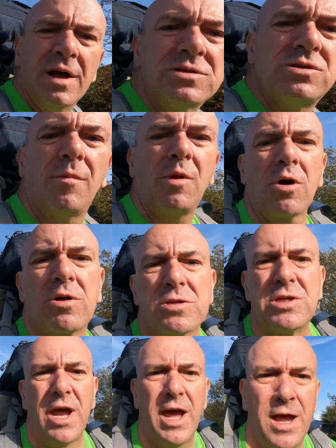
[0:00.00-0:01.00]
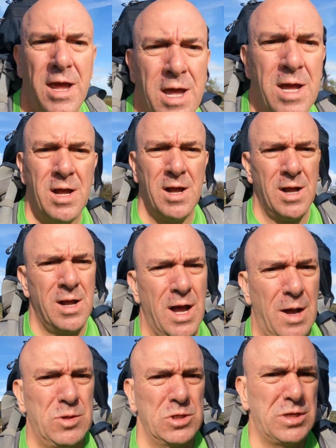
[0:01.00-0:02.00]
So I'm local today.
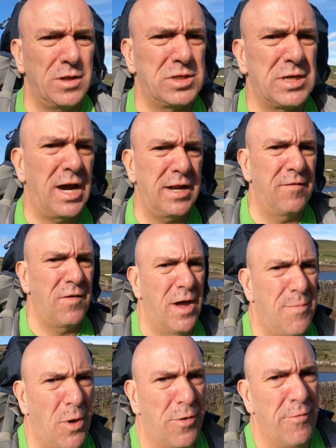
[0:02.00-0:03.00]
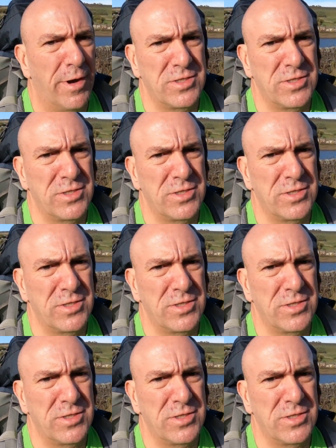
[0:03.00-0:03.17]
I'm just at the side of Pond